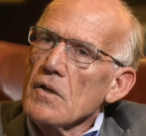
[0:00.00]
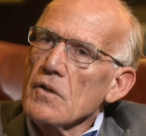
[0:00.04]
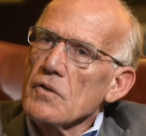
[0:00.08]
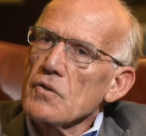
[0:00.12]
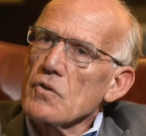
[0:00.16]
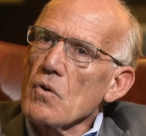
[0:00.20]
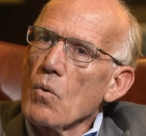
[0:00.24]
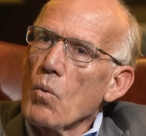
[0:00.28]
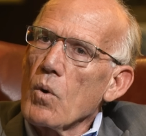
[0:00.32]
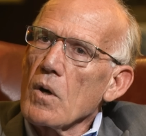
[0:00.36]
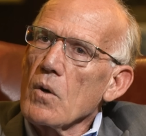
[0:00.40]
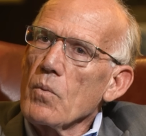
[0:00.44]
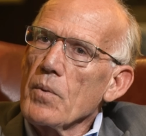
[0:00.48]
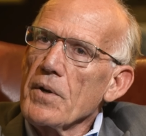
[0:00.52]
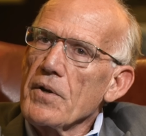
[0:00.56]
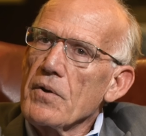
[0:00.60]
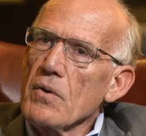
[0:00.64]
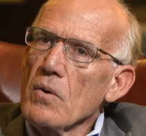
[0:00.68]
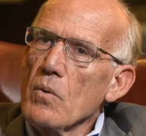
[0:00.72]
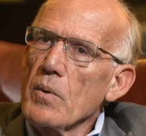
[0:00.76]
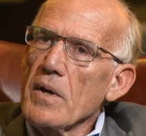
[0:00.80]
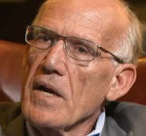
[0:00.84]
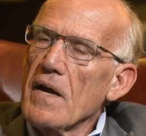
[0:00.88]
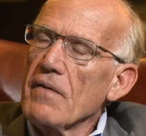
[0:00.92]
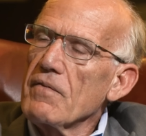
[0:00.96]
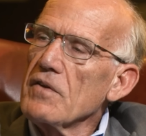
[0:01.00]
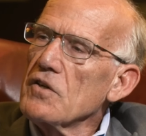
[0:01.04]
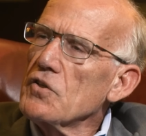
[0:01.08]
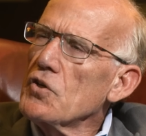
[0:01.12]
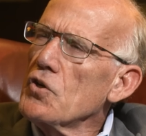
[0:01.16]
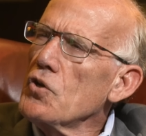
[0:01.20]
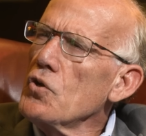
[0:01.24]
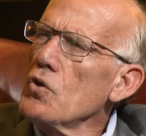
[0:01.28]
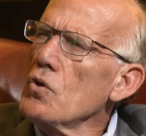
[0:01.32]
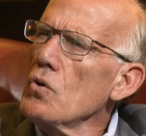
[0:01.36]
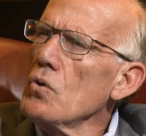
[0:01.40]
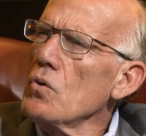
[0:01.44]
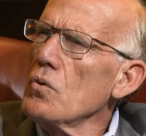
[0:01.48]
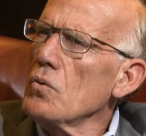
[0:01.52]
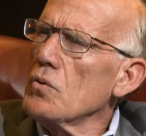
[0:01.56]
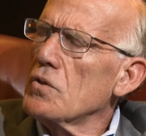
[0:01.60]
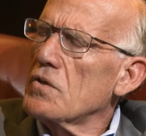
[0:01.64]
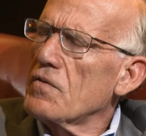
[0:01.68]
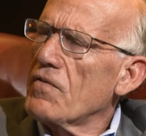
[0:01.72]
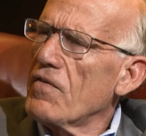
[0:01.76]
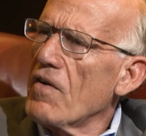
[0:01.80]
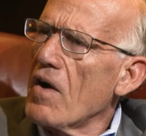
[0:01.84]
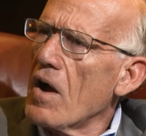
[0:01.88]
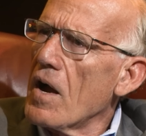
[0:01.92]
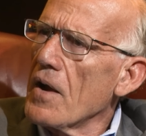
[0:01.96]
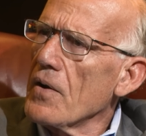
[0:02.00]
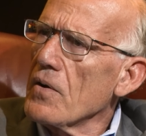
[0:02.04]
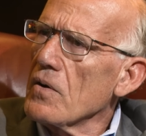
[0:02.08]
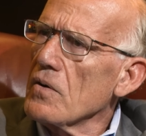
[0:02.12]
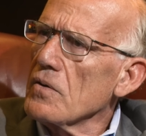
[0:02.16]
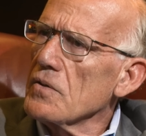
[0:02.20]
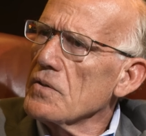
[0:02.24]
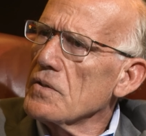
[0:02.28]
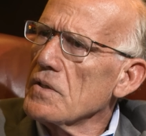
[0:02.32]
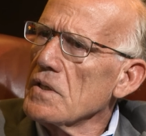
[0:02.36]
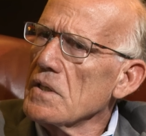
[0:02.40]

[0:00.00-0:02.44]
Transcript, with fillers: So what do we do? We have these huge fires,